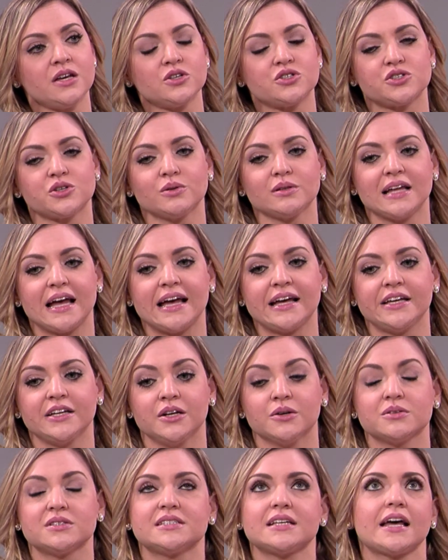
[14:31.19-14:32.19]
So like,
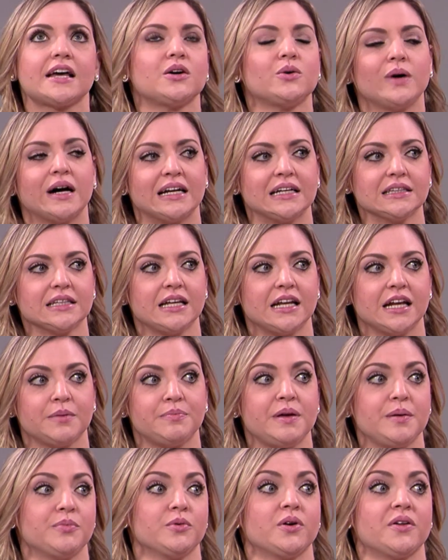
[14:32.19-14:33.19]
psychoanalytic,
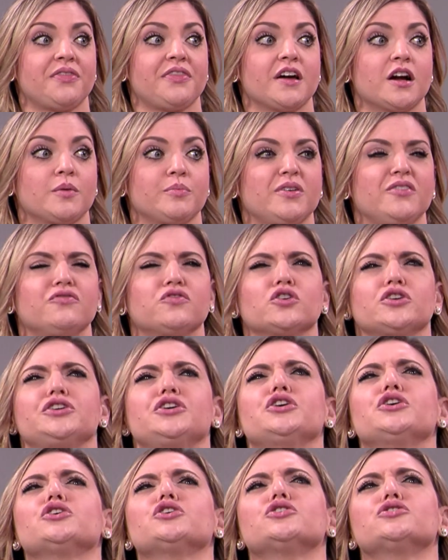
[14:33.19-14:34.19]
people are in therapy for
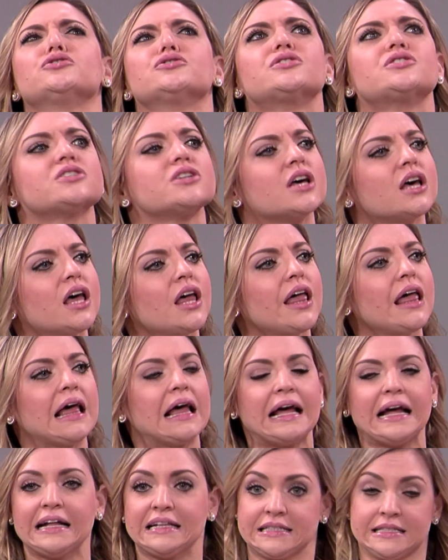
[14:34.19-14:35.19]
years.
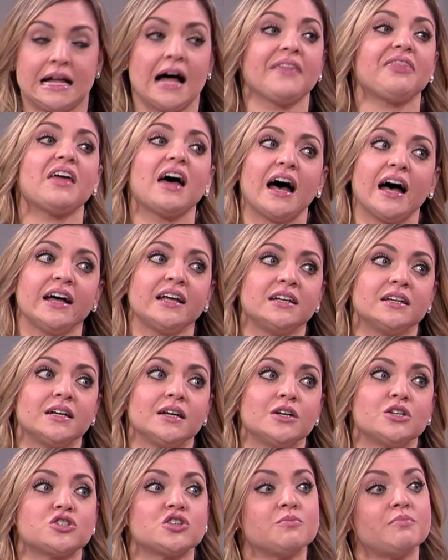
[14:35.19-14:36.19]
It's not that.
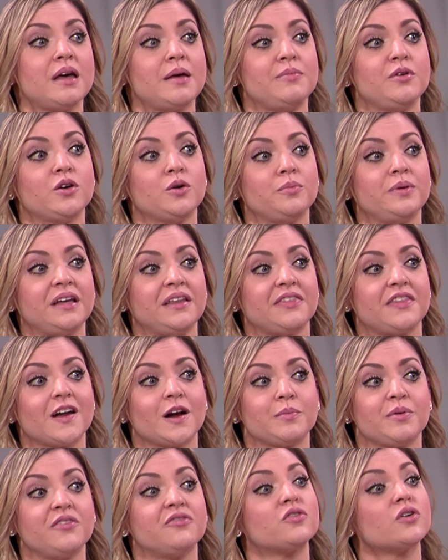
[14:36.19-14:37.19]
So maybe you'll be in
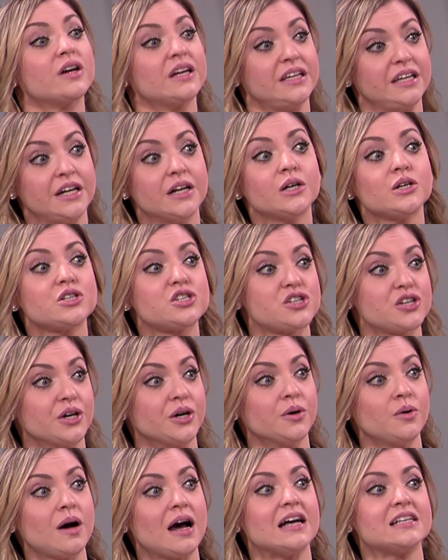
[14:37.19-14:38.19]
therapy for a year or
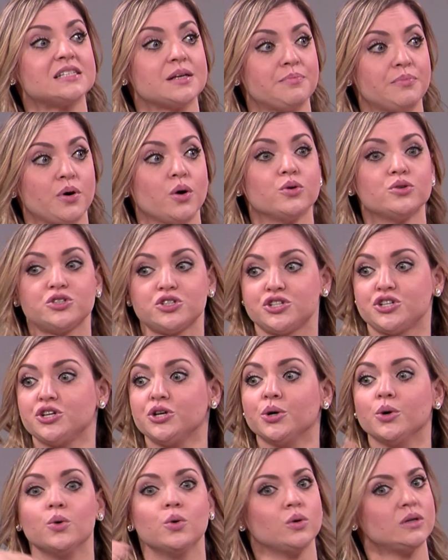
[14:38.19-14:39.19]
two as opposed
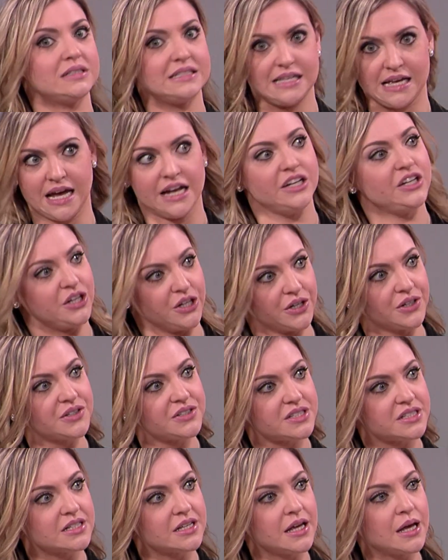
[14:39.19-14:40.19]
to 10
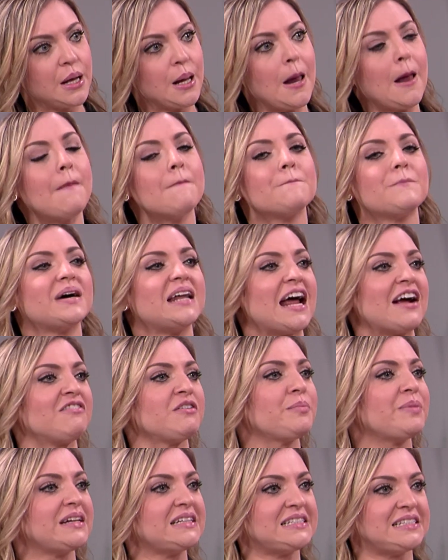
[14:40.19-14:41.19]
years. But
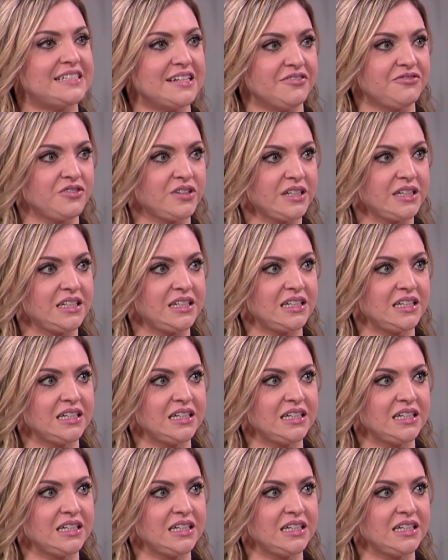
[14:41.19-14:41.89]
everybody's different.